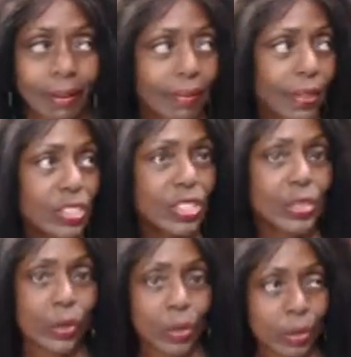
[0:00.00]
that
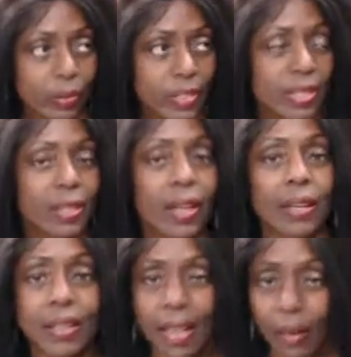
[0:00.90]
serves
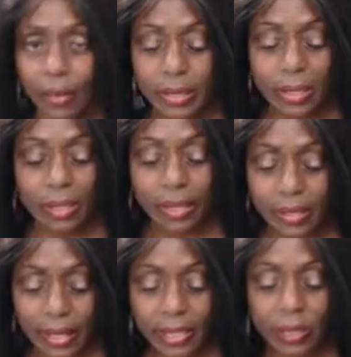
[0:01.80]
and carries and
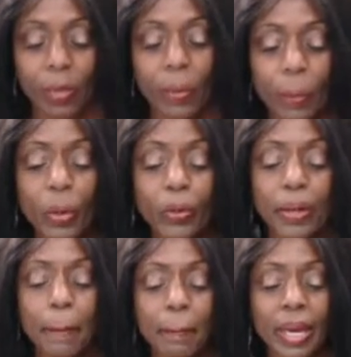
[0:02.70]
takes all the
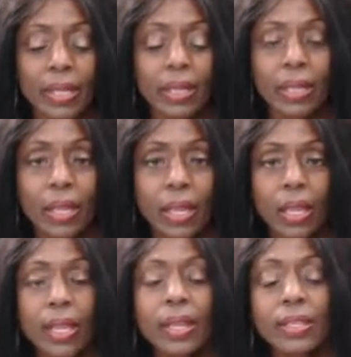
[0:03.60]
burden. But
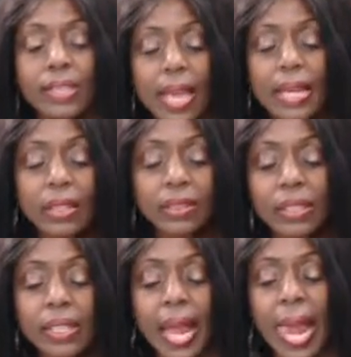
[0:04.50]
take a
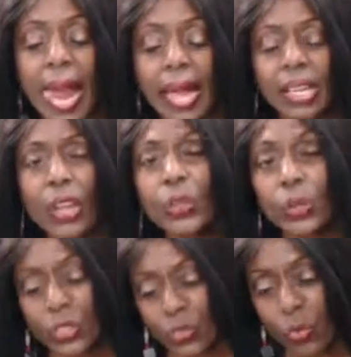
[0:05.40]
look at your
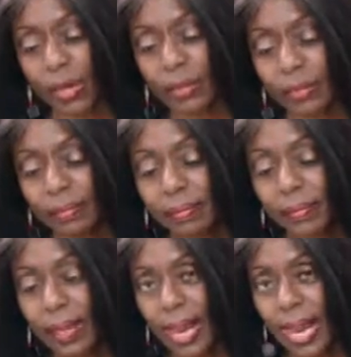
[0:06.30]
struggle
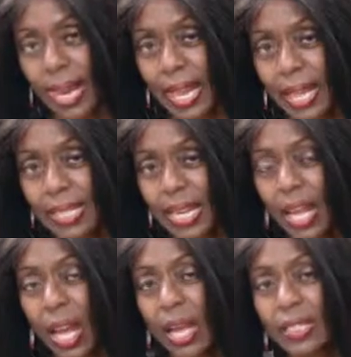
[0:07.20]
and
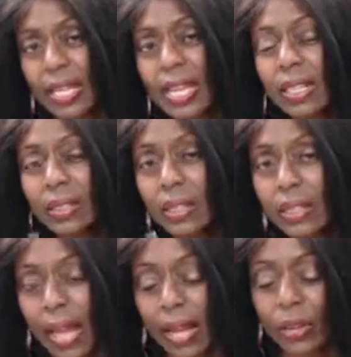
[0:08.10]
take a
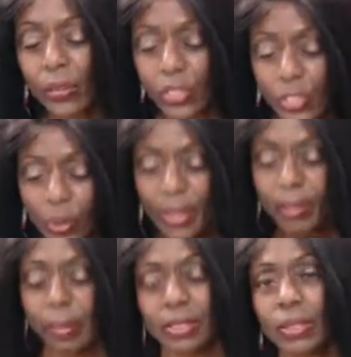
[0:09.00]
look at your
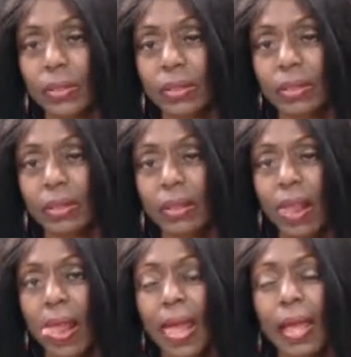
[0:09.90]
strength muscles
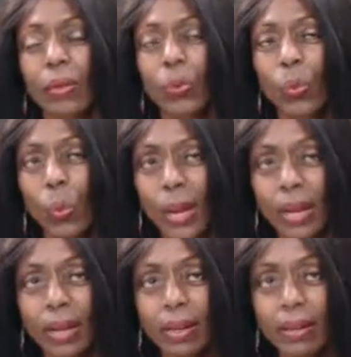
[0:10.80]
and
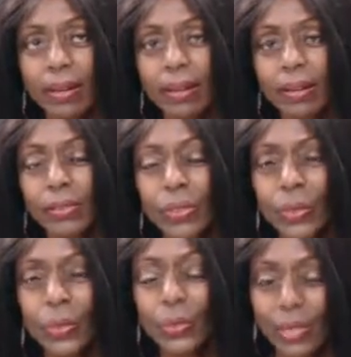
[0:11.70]
where do
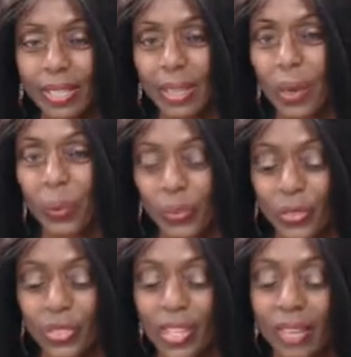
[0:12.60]
you need help
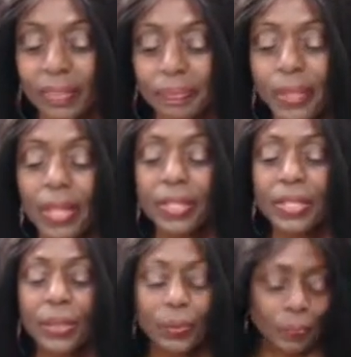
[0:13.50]
yourself.
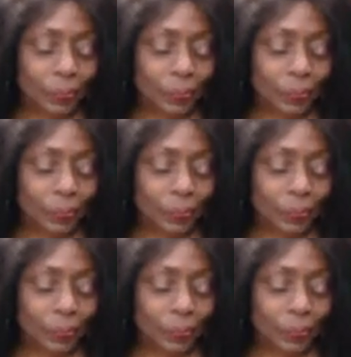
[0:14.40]
So